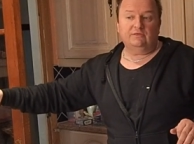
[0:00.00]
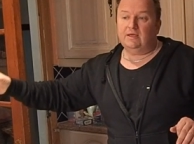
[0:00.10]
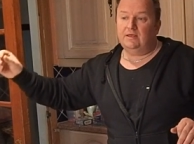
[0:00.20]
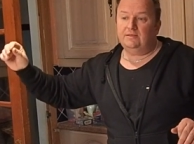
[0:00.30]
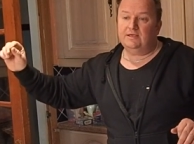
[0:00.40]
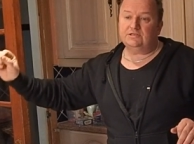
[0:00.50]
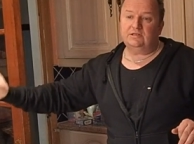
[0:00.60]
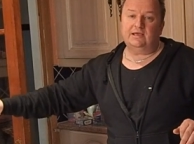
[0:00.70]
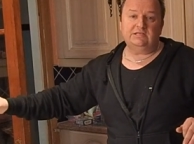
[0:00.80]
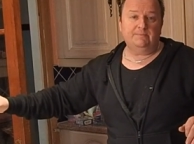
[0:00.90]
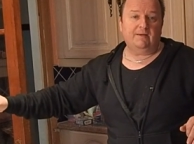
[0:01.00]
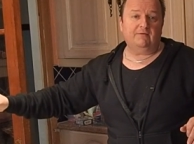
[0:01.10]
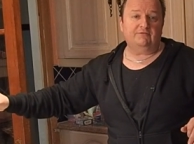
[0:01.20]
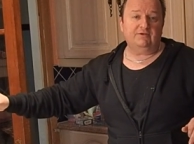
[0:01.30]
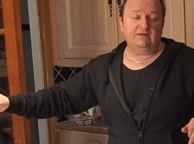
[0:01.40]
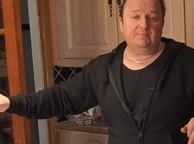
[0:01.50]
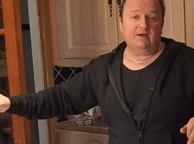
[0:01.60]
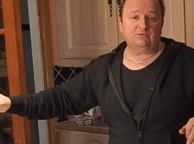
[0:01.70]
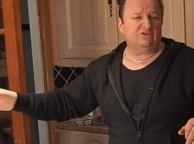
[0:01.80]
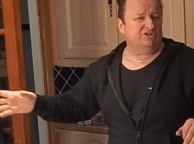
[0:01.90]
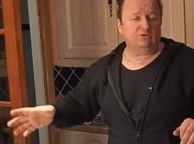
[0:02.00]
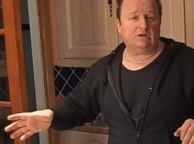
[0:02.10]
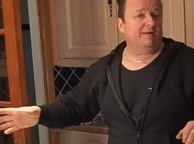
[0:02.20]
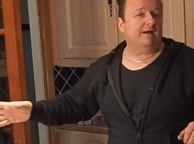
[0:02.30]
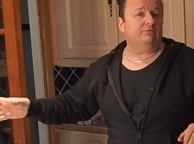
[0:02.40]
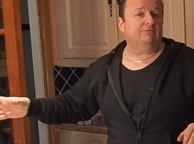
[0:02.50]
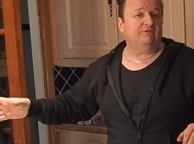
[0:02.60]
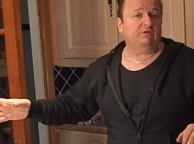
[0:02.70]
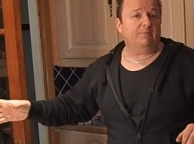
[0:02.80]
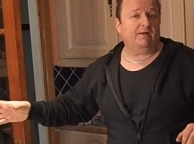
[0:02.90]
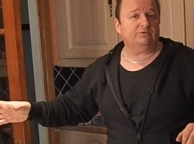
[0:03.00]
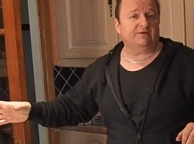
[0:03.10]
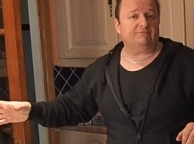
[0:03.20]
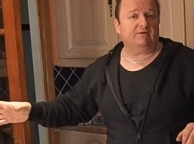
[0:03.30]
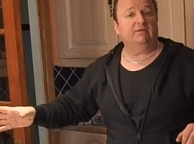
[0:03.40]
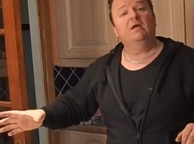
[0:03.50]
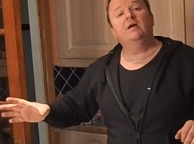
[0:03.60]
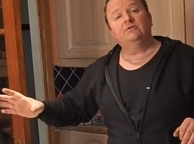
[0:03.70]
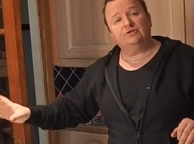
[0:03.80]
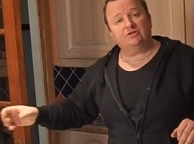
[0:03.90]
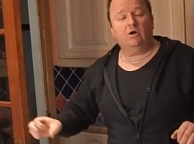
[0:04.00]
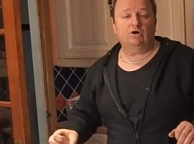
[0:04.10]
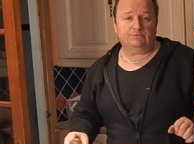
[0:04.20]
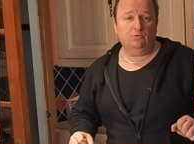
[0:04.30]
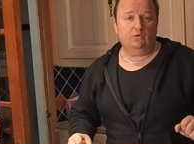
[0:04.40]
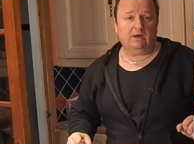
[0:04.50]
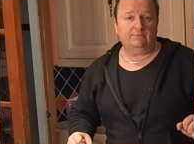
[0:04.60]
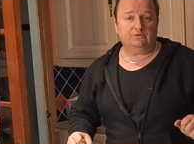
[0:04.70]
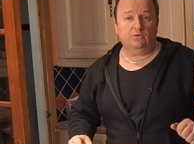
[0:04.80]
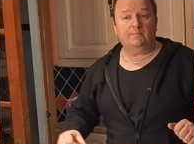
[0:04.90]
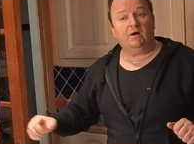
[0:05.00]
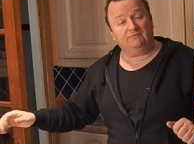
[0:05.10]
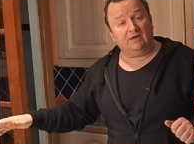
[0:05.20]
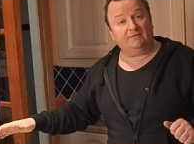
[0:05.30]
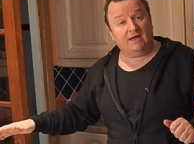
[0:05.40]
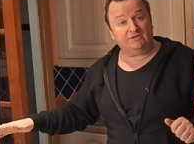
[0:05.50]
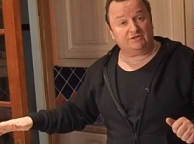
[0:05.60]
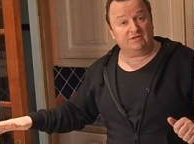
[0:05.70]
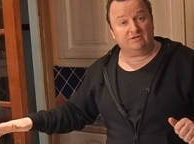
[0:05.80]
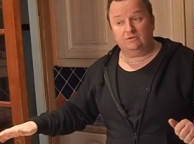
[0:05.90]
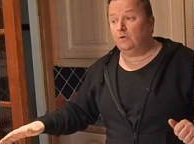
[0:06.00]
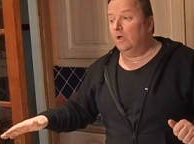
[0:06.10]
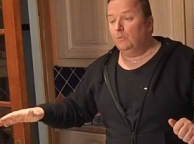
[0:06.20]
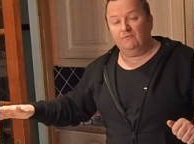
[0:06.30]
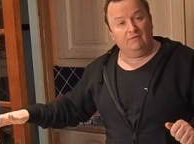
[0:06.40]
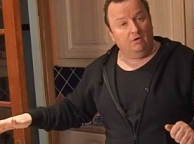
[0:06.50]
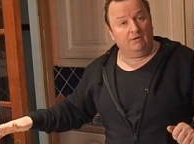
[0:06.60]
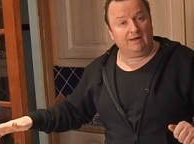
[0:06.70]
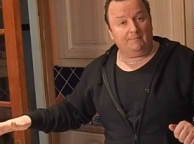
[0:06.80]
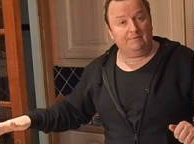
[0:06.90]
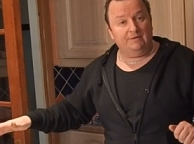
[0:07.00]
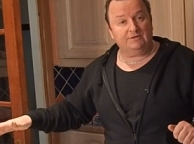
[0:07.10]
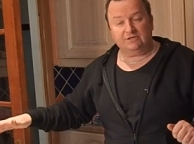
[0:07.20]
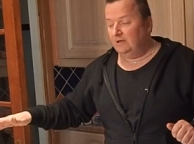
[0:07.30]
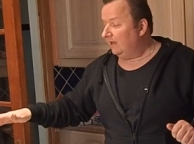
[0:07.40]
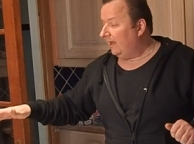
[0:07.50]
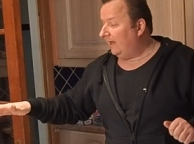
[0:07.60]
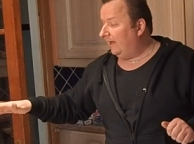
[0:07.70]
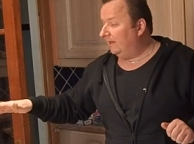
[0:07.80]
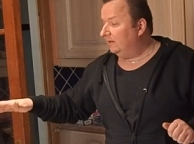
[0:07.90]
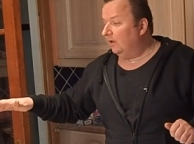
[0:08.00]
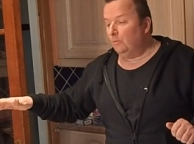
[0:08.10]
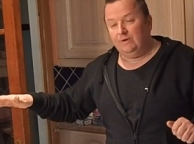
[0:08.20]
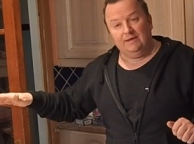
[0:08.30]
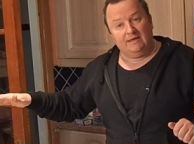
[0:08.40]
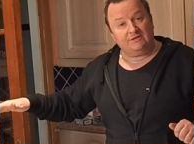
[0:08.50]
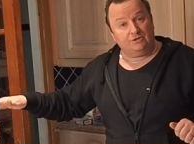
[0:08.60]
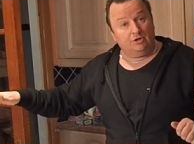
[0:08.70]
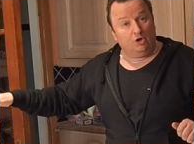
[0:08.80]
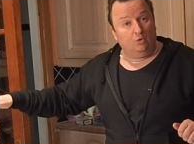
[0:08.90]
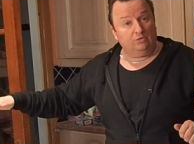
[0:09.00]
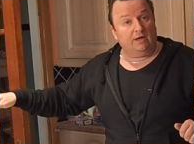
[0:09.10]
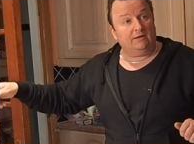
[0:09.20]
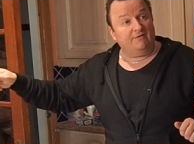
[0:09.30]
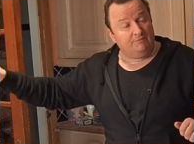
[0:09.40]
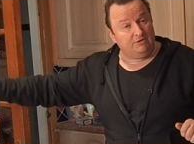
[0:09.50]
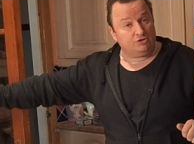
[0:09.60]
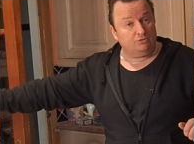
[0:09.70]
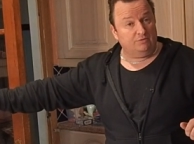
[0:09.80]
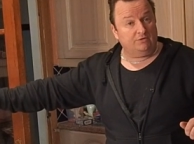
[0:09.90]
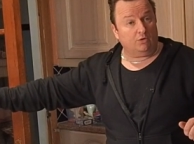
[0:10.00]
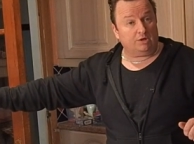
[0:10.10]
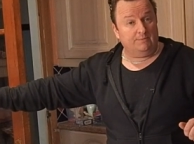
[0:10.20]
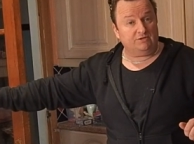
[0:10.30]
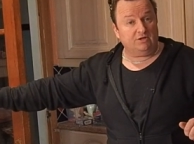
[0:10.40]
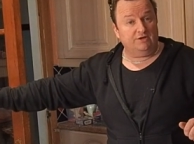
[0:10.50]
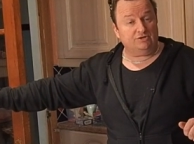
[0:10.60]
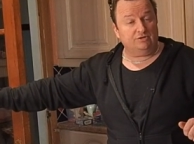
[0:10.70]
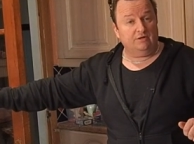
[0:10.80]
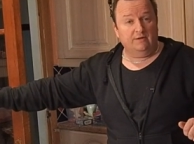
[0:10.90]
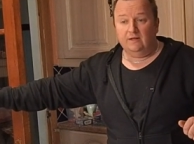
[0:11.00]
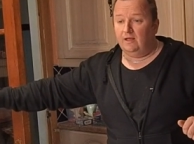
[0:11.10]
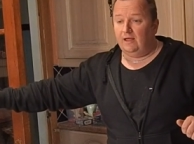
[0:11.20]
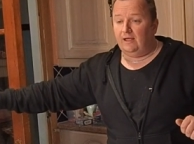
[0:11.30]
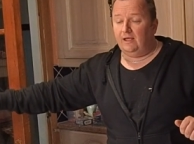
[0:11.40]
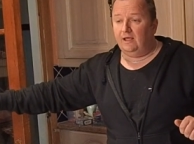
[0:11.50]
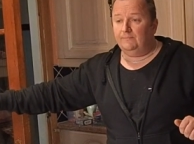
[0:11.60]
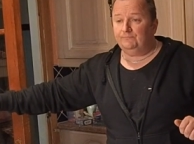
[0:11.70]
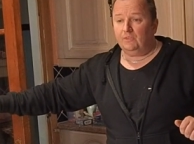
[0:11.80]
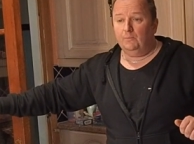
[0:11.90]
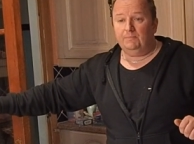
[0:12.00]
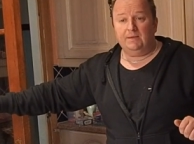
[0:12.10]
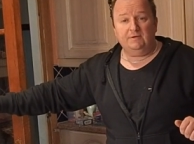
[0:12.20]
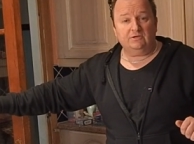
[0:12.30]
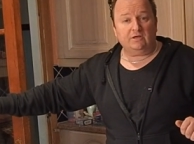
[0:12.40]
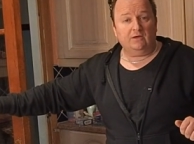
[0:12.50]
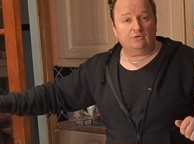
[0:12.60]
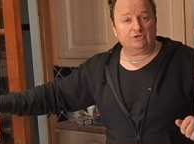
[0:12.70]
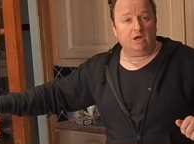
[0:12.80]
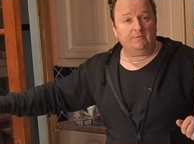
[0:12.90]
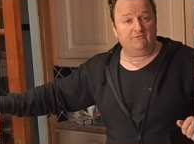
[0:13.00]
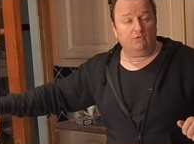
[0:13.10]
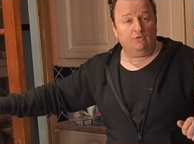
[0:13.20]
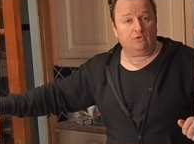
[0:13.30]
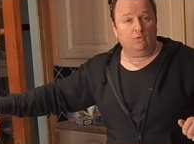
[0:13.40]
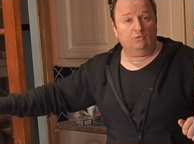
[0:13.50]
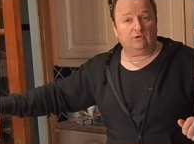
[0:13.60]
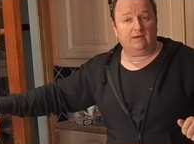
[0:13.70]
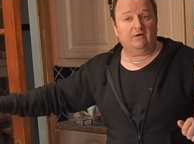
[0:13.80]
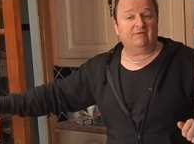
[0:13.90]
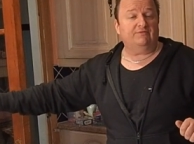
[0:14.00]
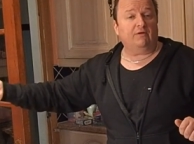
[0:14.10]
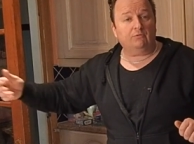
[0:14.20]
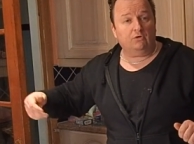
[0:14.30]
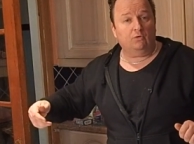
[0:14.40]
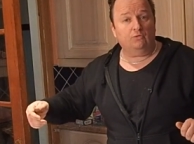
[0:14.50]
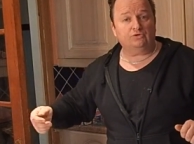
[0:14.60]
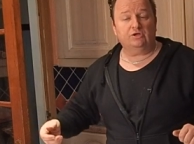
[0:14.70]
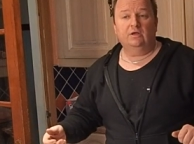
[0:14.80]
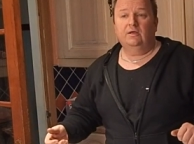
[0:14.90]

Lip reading: then there's an £80 fee to pay as well. So you're looking at about £150 up front to start a small claims court. But I've done that, as I said to you, with a lot of companies. And when it gets to the court date, they've been issued with the documentation. And maybe a day or so before the court date, I've had phone calls